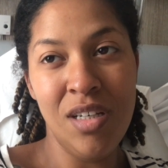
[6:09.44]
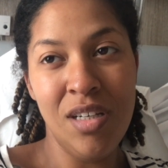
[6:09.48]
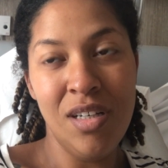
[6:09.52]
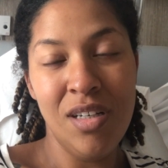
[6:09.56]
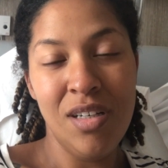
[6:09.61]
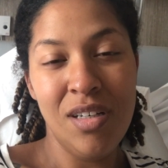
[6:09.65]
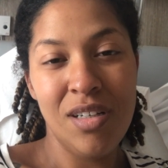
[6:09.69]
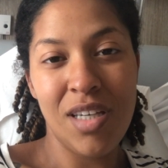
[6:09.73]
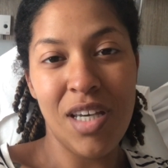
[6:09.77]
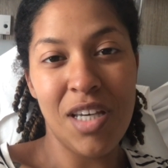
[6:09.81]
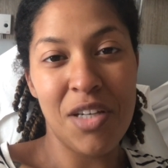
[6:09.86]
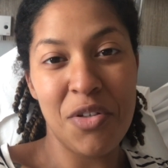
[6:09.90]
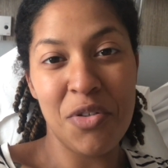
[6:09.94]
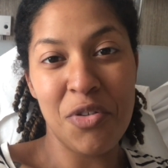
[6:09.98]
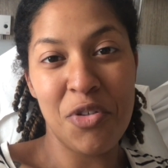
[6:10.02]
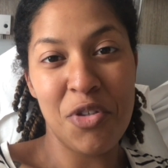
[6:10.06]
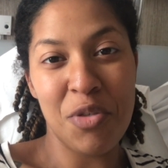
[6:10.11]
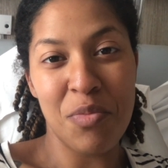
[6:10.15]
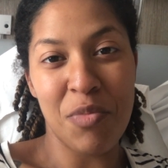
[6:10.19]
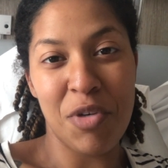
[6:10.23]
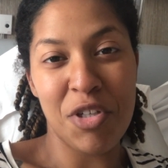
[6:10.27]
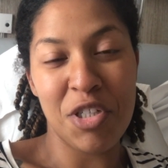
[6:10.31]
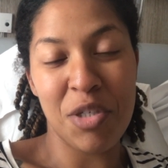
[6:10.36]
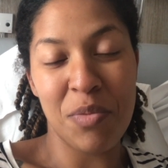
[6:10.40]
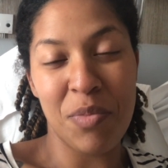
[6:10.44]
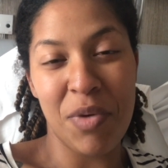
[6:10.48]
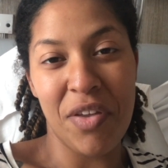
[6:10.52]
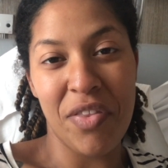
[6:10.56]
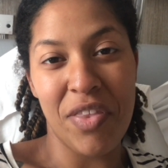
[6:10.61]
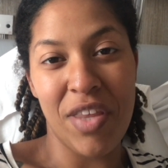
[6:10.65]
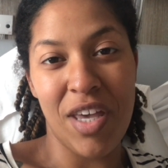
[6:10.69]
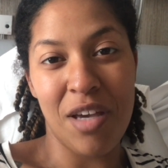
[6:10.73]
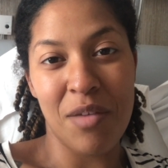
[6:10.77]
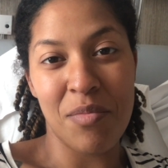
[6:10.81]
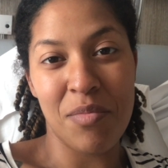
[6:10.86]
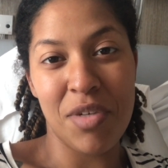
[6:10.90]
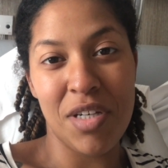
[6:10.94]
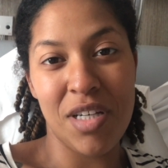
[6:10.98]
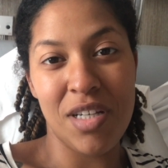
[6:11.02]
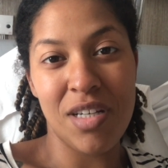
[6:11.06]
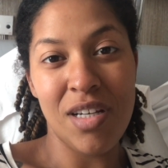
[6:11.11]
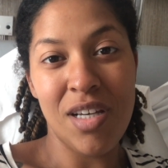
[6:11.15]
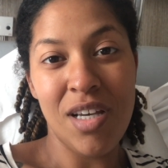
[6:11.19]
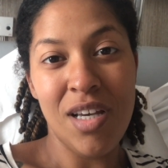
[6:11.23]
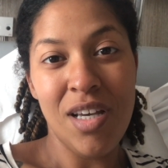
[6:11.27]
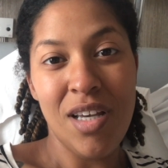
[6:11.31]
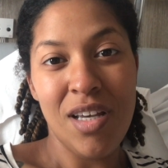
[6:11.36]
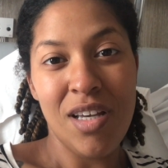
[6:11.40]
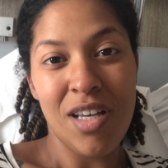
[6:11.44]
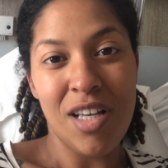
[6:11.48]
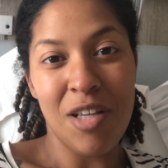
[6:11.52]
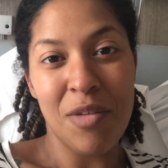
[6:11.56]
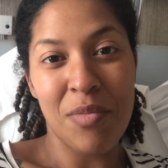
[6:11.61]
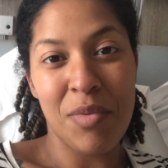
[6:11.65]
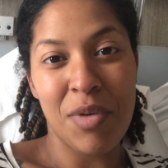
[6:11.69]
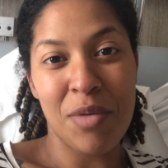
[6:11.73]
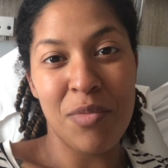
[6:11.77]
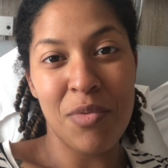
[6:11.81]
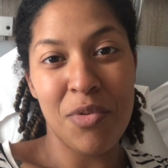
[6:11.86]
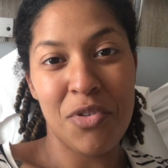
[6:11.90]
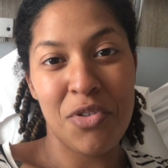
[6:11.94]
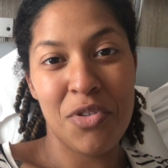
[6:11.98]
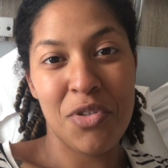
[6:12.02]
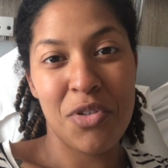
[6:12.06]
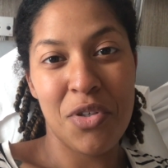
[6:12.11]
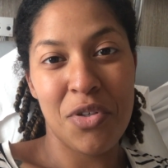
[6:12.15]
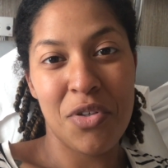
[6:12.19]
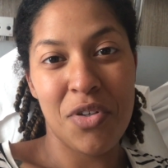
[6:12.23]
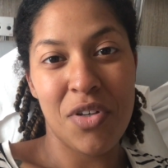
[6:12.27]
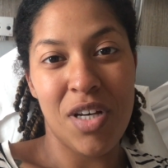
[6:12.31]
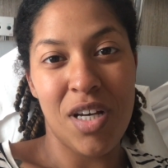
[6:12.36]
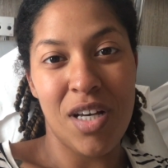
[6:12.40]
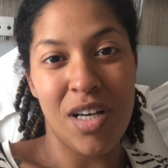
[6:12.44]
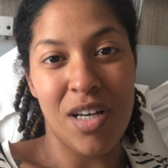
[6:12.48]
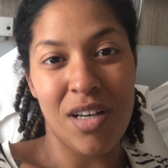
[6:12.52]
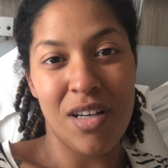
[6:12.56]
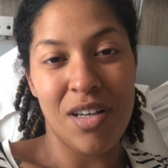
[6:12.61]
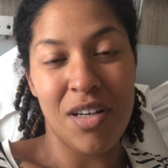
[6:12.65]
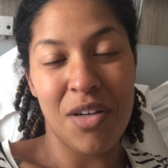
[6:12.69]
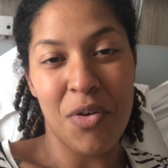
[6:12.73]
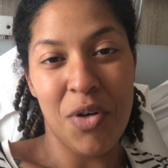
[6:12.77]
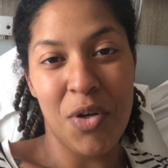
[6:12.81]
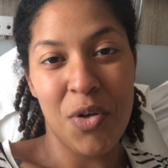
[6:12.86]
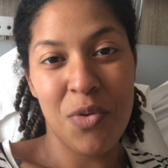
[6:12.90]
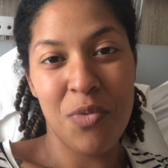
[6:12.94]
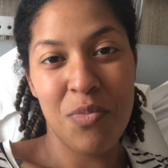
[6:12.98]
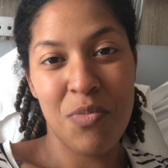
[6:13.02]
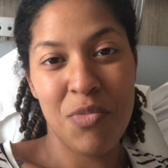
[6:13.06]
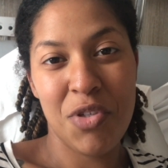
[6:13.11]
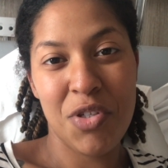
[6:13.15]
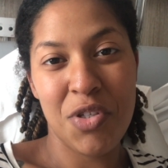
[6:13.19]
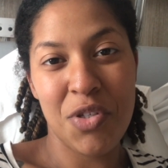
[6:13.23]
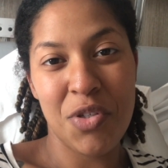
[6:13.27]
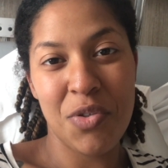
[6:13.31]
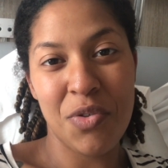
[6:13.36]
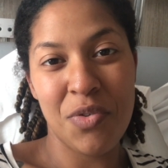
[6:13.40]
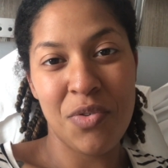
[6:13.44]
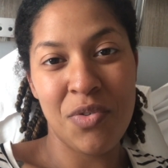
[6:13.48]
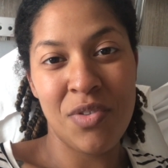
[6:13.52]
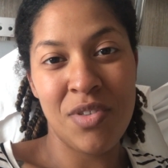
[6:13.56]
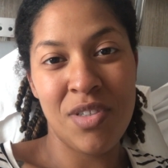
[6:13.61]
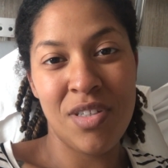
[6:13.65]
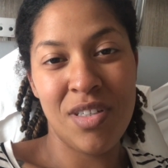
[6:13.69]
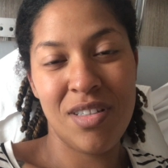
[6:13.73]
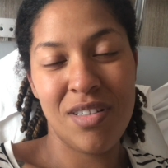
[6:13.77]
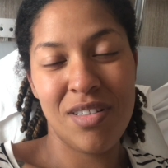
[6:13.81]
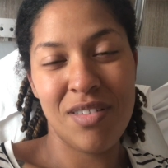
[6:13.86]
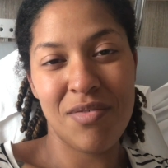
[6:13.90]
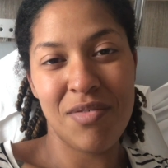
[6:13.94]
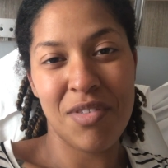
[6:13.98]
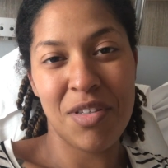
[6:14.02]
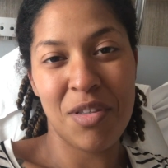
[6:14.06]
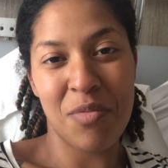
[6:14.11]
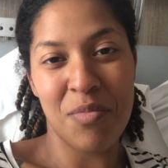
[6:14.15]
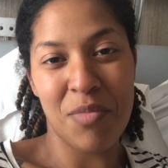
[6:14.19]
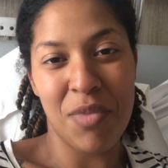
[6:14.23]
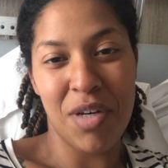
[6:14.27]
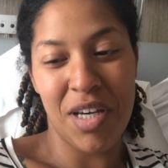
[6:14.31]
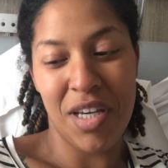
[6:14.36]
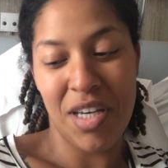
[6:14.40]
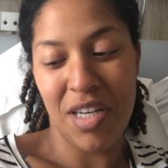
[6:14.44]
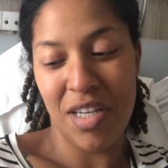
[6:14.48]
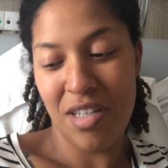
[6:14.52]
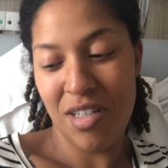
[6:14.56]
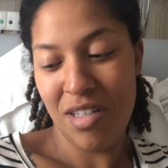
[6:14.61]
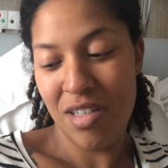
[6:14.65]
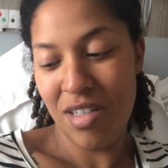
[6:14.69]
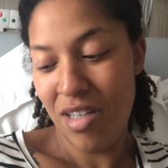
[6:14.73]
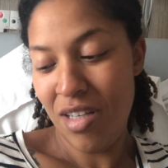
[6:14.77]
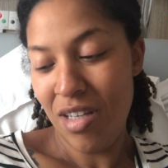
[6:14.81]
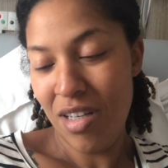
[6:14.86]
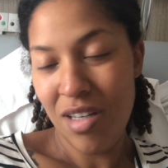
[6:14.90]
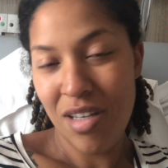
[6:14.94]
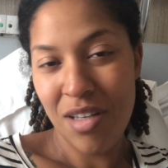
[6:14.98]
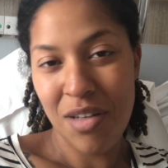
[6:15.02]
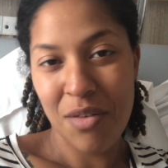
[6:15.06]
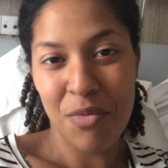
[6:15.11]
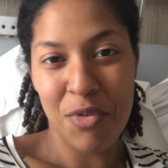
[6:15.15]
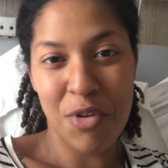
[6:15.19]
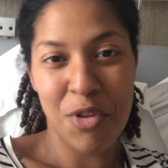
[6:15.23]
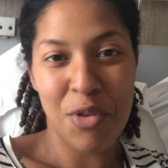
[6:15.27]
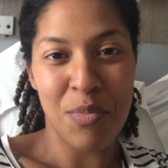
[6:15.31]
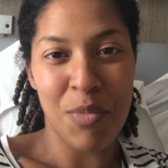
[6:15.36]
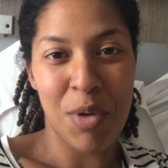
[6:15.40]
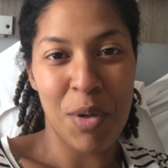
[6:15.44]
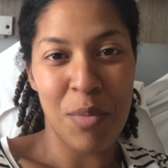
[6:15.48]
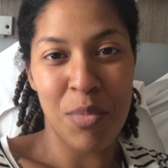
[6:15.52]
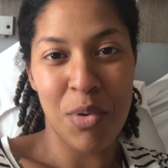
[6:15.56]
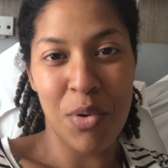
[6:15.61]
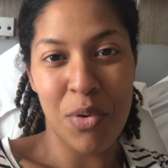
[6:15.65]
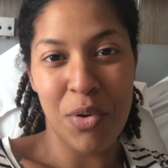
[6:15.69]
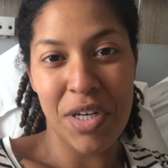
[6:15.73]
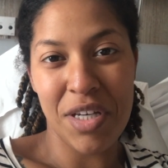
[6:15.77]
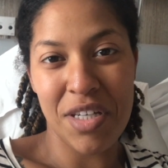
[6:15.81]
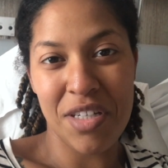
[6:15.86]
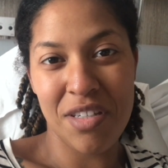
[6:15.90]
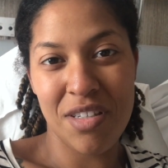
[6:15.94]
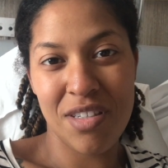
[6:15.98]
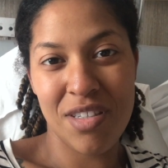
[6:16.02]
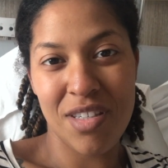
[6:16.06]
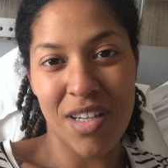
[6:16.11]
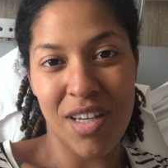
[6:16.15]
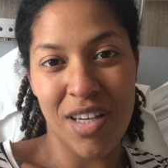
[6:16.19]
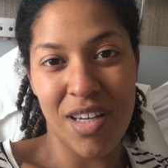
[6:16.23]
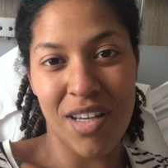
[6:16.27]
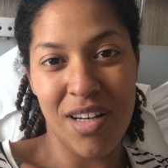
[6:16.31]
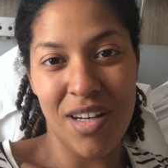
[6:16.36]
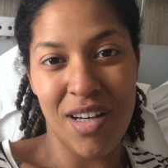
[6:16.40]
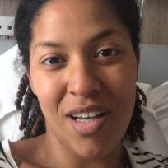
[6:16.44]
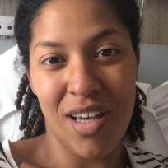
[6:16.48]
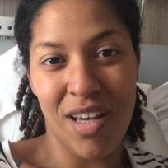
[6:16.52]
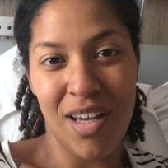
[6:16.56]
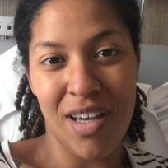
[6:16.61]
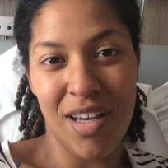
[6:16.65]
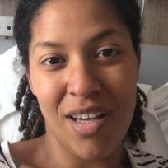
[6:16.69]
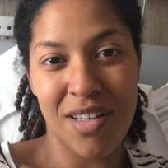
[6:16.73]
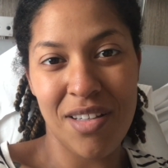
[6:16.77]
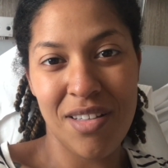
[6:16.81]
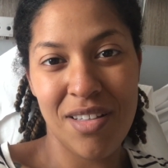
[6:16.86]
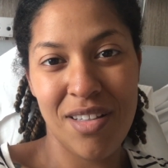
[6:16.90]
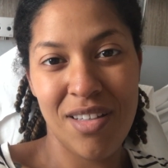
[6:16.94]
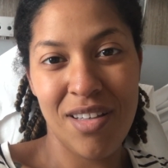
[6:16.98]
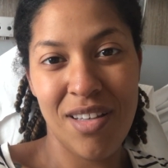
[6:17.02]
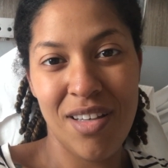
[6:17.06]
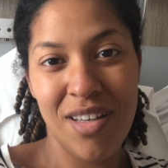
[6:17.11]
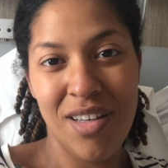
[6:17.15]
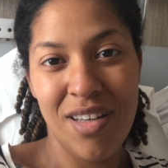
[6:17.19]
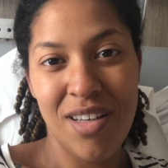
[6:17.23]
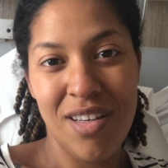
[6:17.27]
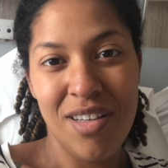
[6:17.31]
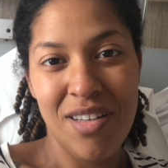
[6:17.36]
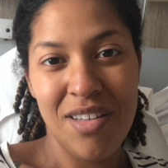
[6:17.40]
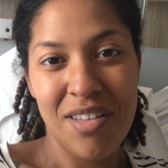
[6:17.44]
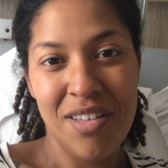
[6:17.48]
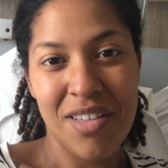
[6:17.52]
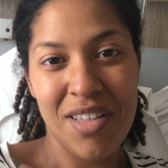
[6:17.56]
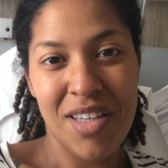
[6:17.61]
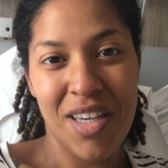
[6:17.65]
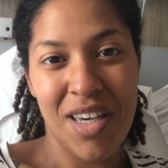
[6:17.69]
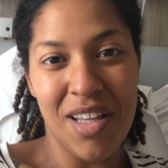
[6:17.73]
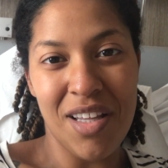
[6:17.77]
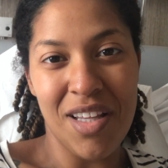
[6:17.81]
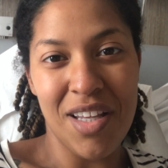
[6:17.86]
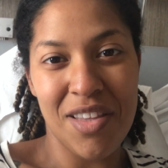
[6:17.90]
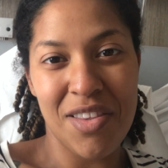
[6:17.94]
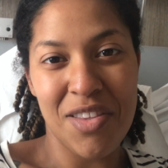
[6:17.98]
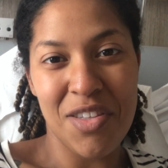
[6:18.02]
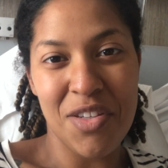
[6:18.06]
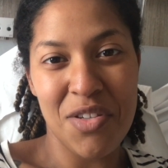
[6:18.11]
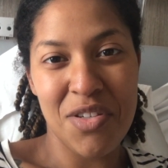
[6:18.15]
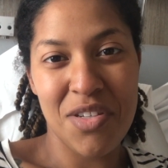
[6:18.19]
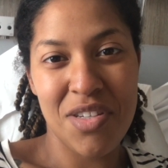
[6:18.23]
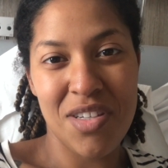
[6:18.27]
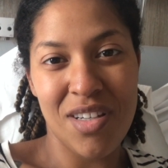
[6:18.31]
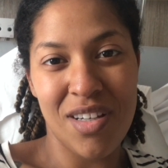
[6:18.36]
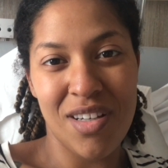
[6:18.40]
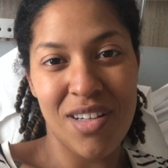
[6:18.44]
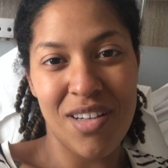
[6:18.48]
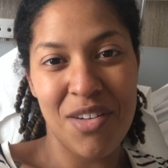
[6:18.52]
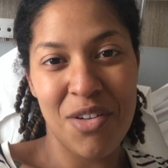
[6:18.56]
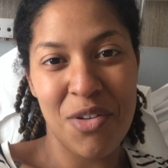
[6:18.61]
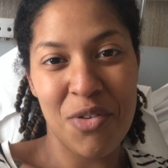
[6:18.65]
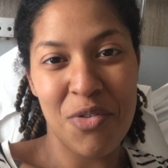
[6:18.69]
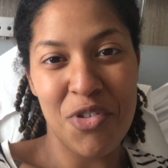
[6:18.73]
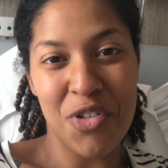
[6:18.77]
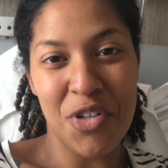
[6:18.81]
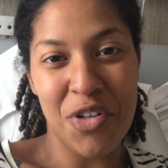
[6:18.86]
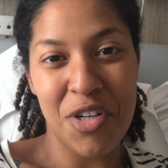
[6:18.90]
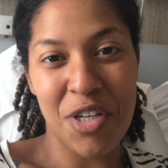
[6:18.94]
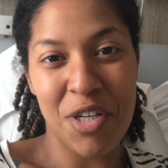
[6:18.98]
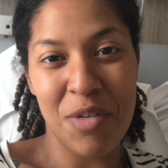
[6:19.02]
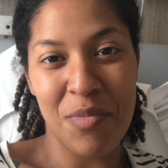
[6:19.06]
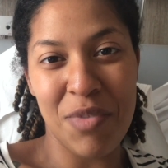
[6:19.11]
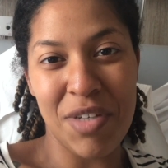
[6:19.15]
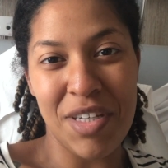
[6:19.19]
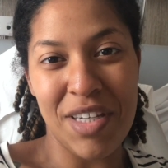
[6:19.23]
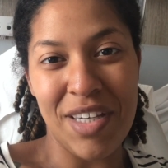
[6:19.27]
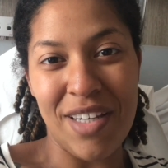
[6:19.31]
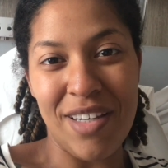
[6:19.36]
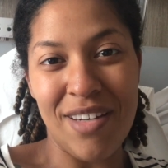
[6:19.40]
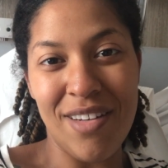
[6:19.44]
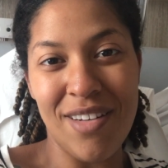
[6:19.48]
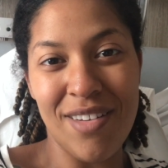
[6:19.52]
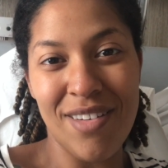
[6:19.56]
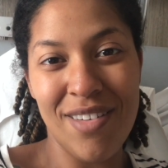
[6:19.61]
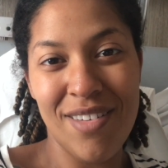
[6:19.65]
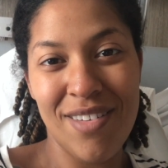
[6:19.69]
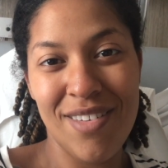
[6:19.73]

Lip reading: do too much about that. But I'll be able to go home soon with my boys and let this new journey begin.